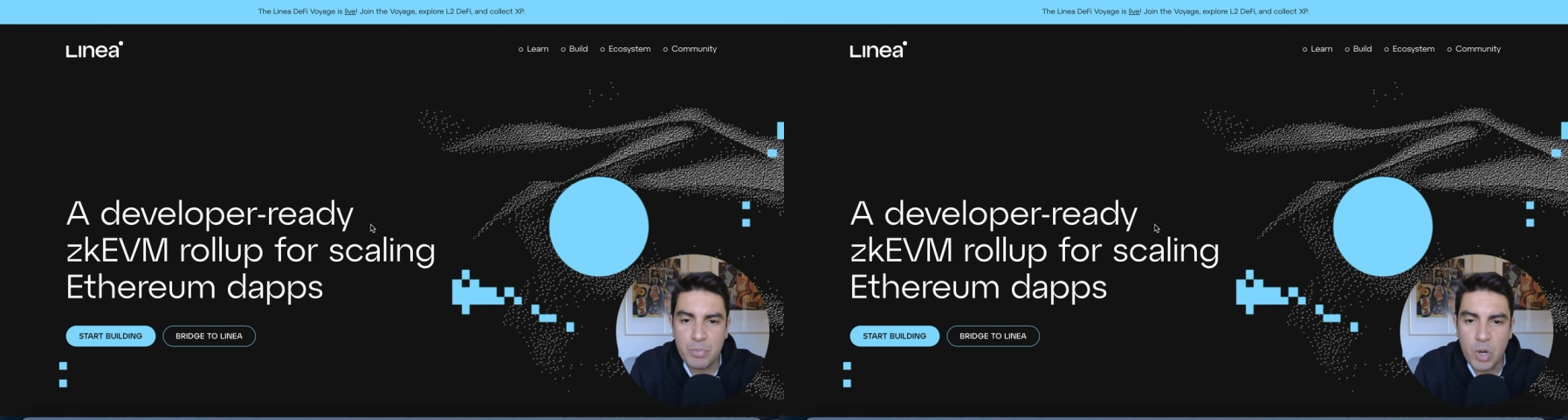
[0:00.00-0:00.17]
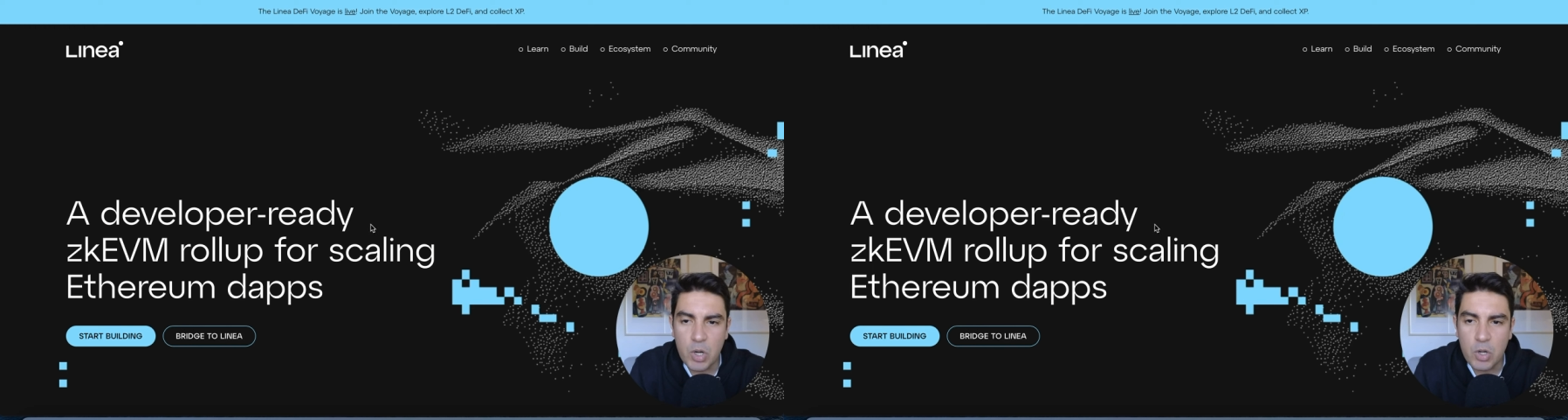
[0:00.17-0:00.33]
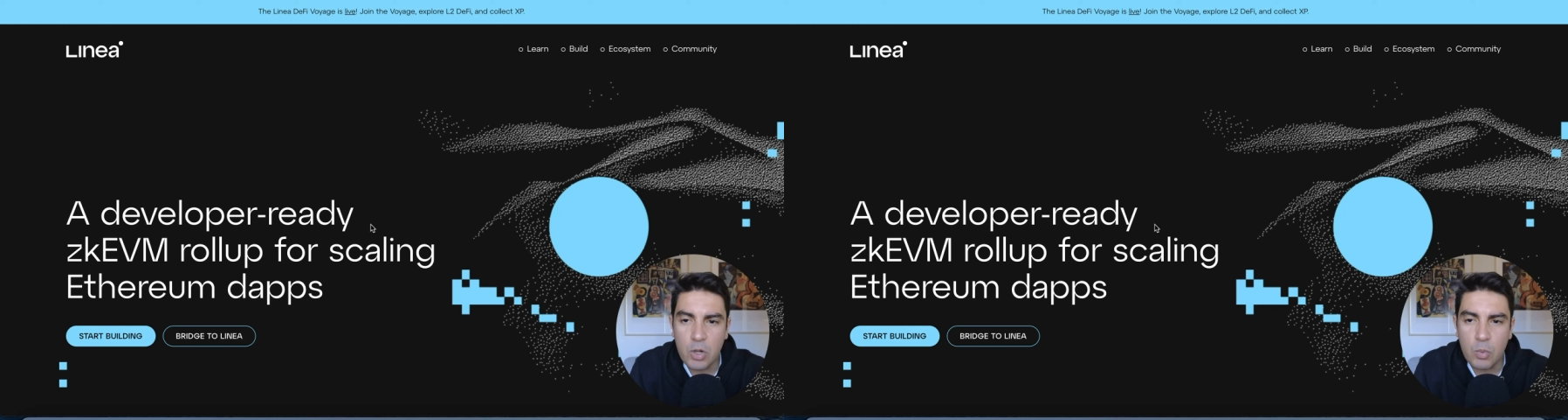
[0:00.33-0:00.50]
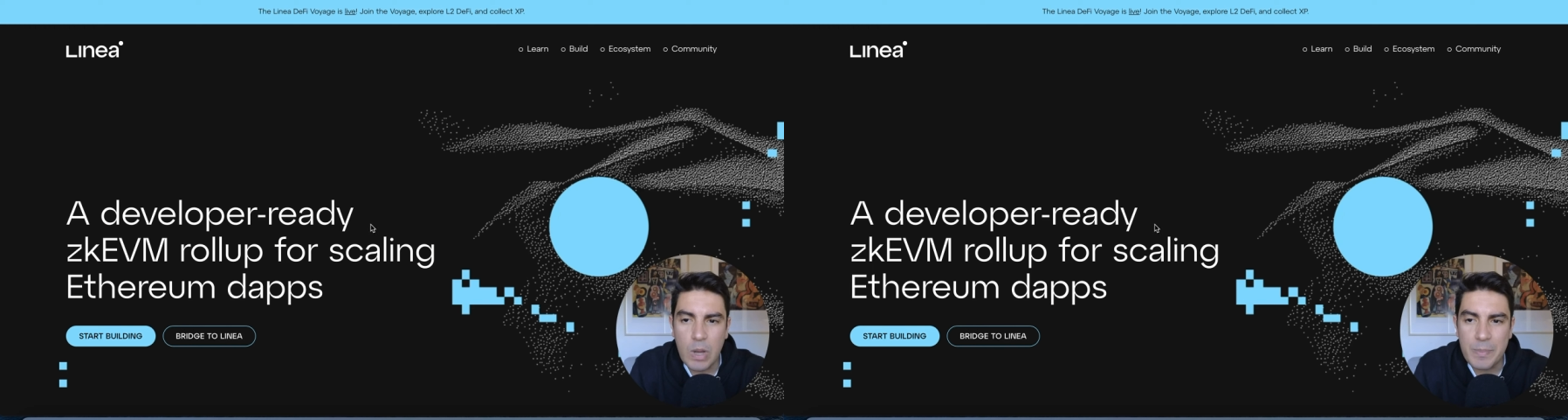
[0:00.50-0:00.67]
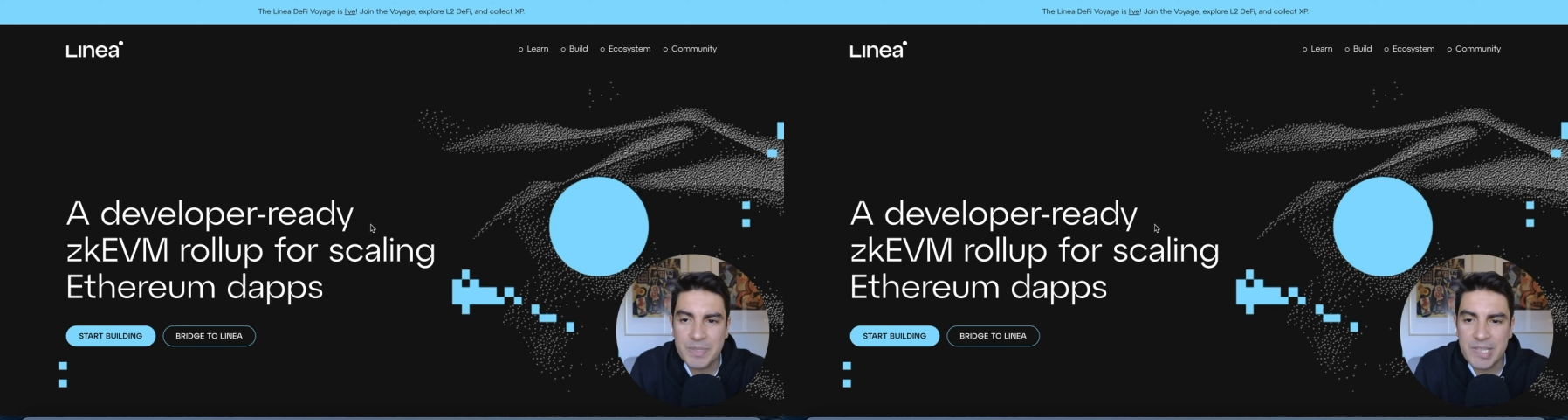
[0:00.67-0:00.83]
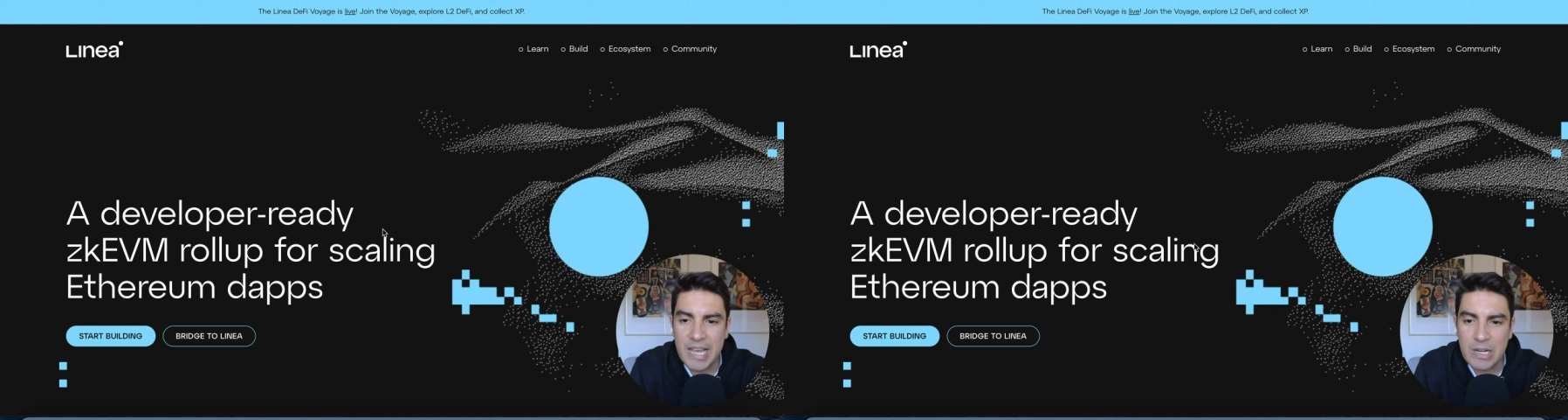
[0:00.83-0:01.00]
protocol
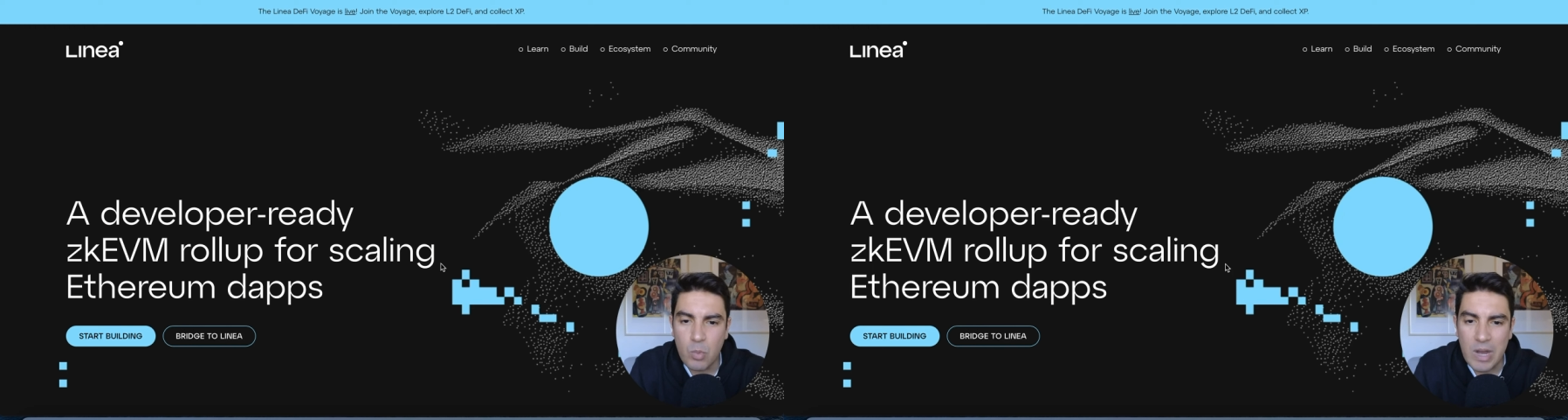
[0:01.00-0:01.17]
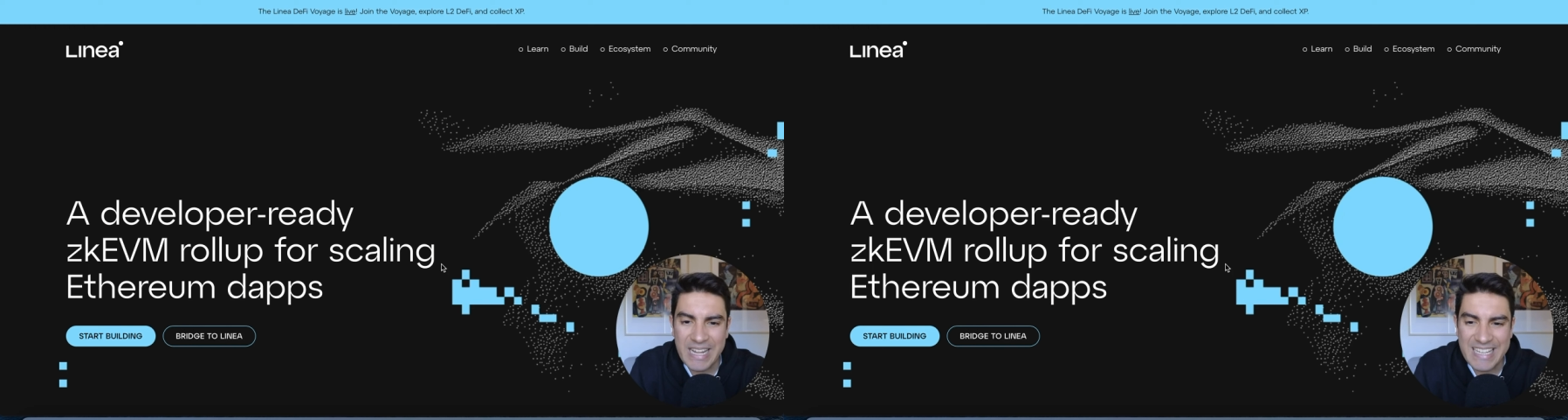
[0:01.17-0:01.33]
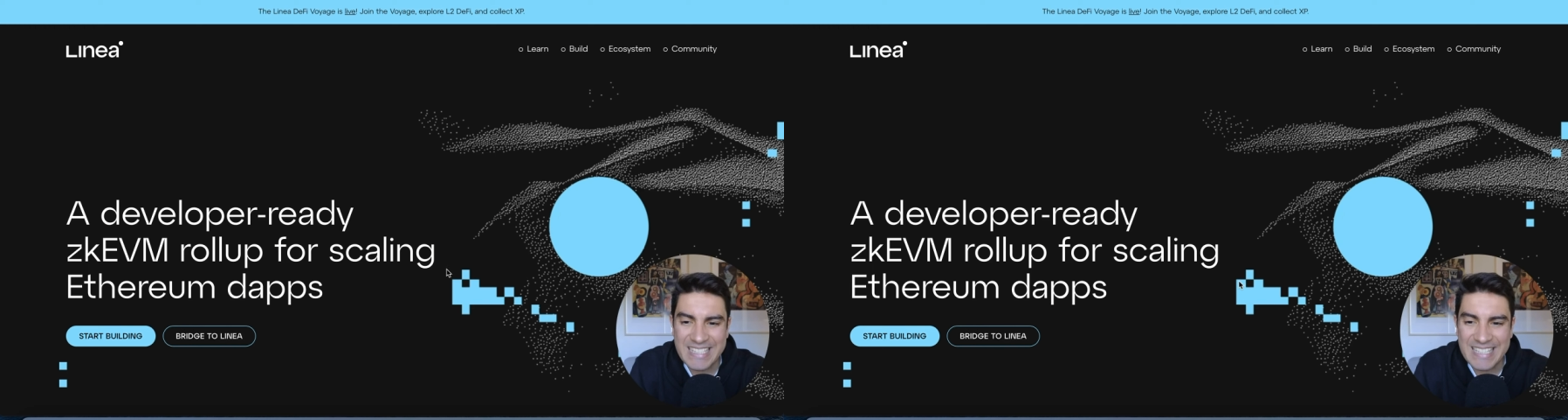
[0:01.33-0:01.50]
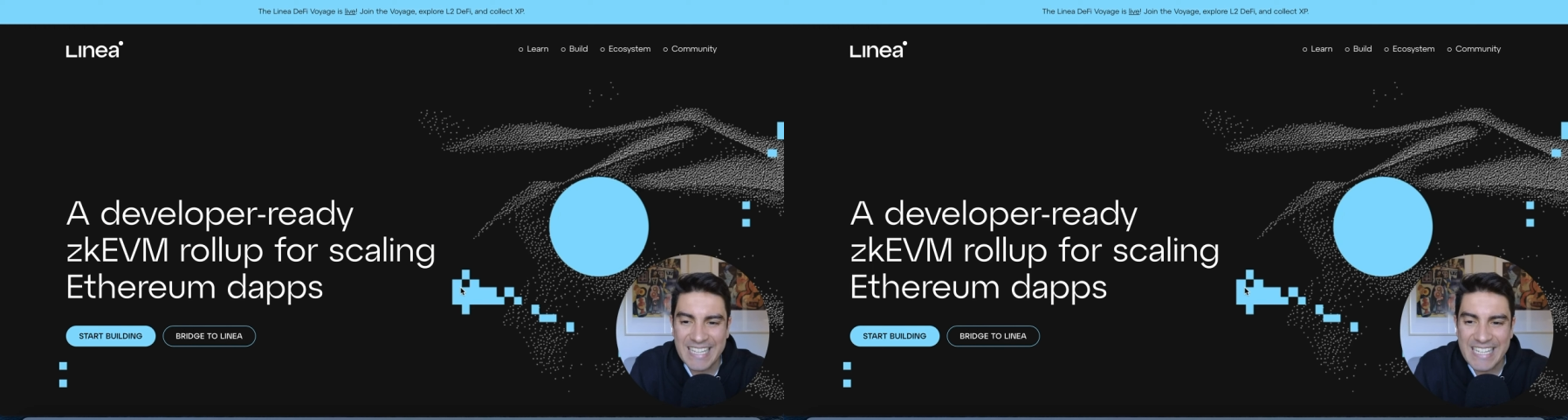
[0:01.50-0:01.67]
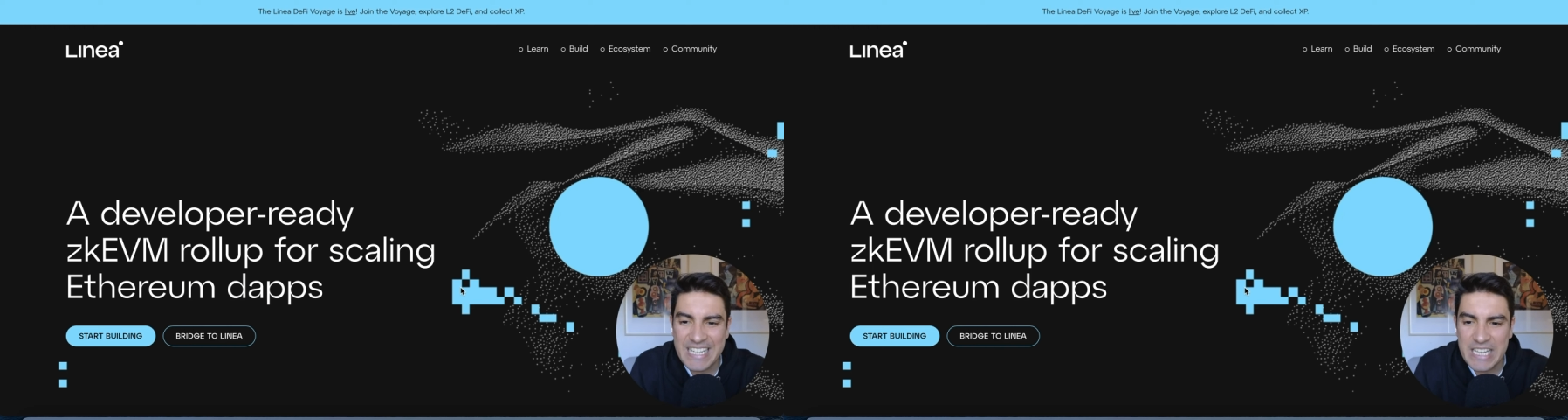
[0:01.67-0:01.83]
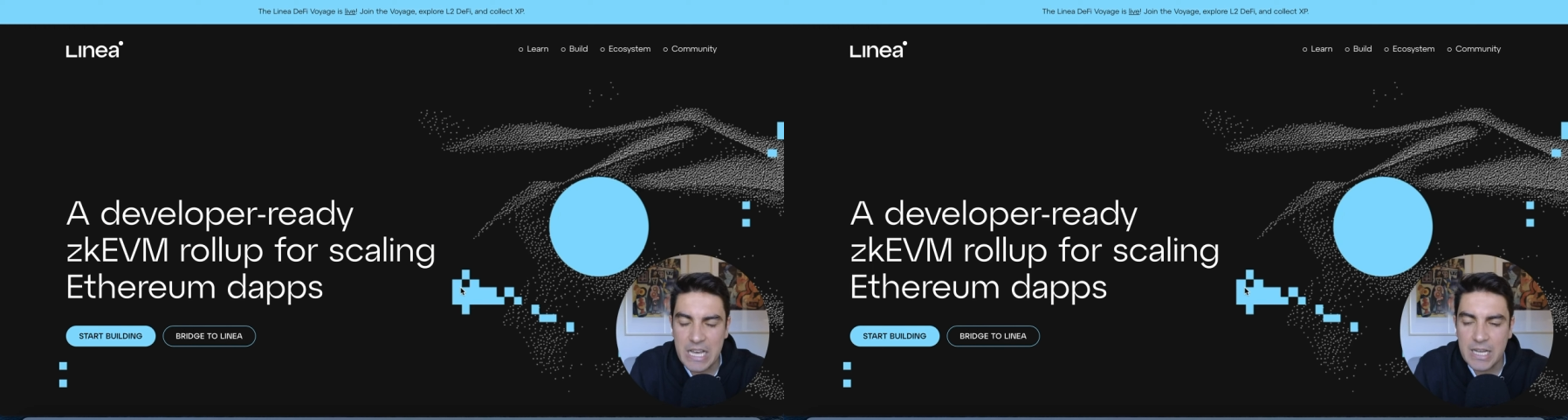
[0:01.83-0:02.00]
website. What is
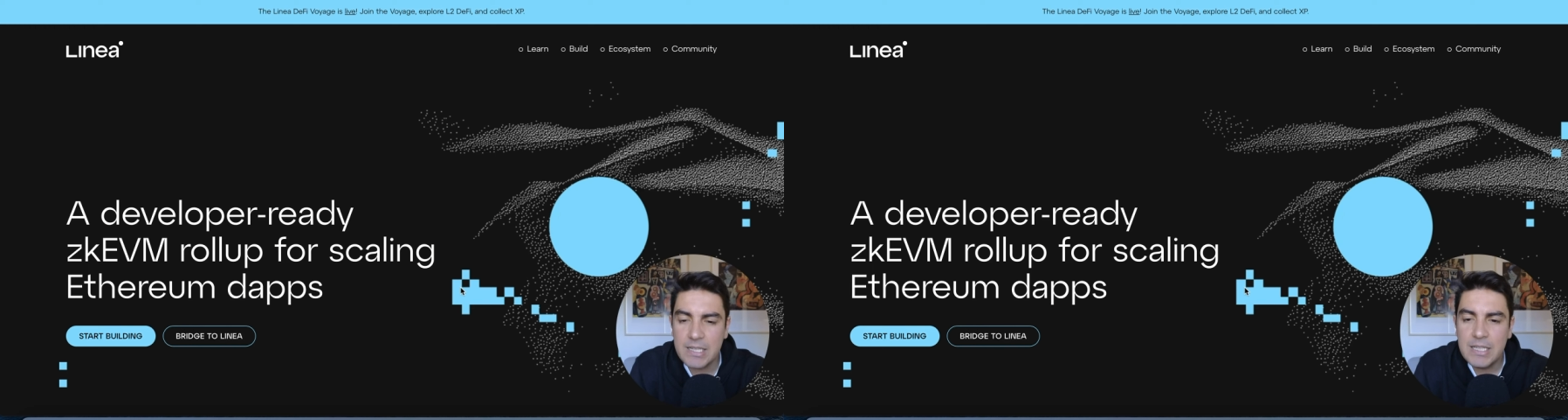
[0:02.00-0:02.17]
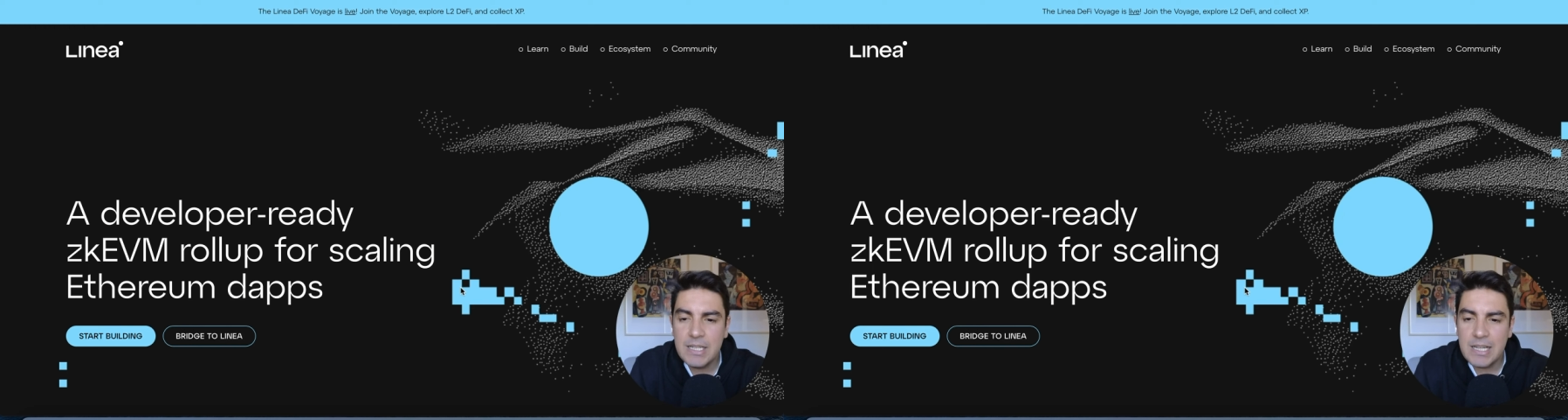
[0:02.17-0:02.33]
Linea?